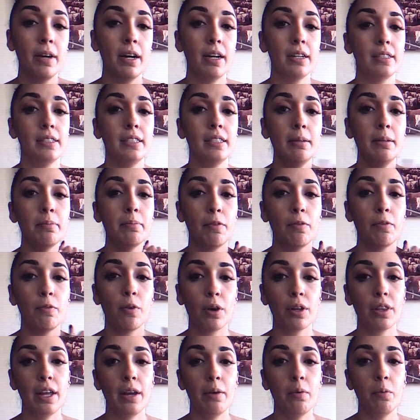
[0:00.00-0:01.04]
uh, scene
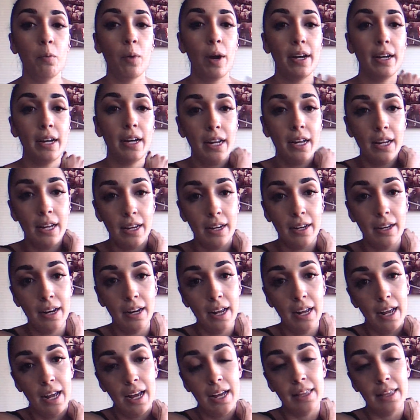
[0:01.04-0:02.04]
before they went in.